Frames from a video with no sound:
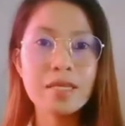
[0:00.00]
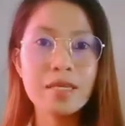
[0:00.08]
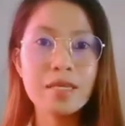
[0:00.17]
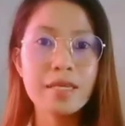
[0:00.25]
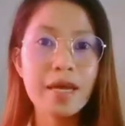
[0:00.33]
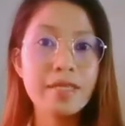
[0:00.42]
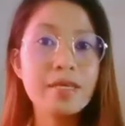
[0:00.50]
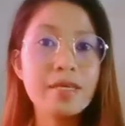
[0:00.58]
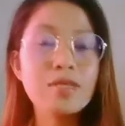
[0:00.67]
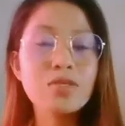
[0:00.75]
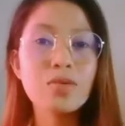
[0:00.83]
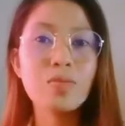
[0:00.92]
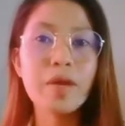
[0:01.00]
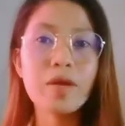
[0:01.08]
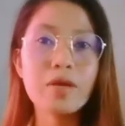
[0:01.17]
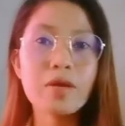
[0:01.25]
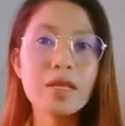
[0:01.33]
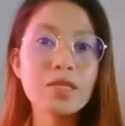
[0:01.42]
Comunidades. So my
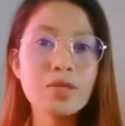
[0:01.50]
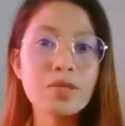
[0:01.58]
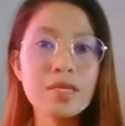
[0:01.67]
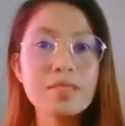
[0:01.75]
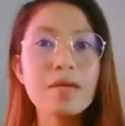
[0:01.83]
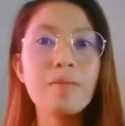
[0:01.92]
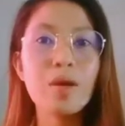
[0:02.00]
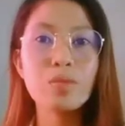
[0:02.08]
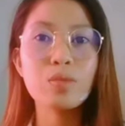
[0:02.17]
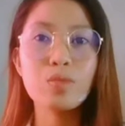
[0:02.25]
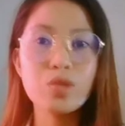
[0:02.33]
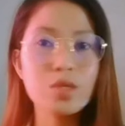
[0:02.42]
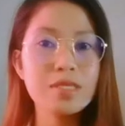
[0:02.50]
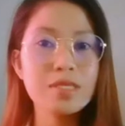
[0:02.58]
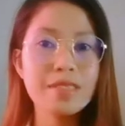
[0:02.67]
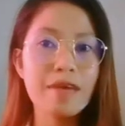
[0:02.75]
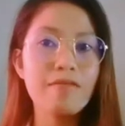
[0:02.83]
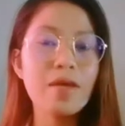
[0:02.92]
oral today is about Module
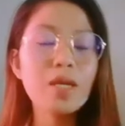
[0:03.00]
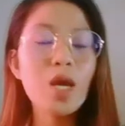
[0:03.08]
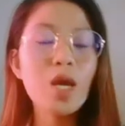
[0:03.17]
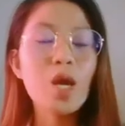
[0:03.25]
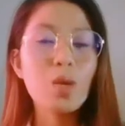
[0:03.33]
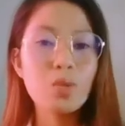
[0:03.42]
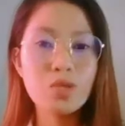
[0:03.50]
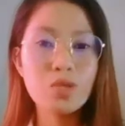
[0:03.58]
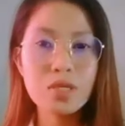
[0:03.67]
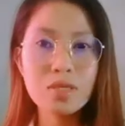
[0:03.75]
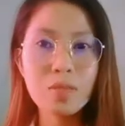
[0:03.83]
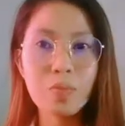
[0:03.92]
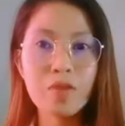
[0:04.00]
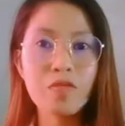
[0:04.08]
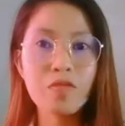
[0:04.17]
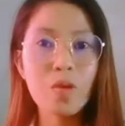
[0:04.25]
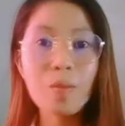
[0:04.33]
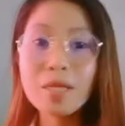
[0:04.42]
7, which is the
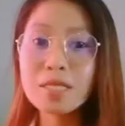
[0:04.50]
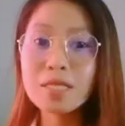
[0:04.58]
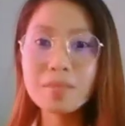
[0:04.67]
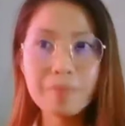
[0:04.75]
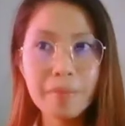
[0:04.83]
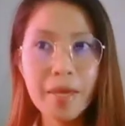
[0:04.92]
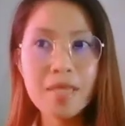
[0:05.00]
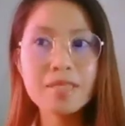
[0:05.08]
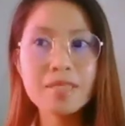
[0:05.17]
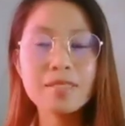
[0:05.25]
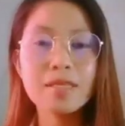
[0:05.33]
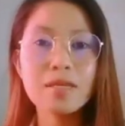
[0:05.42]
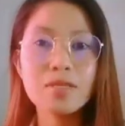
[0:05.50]
performance-based test.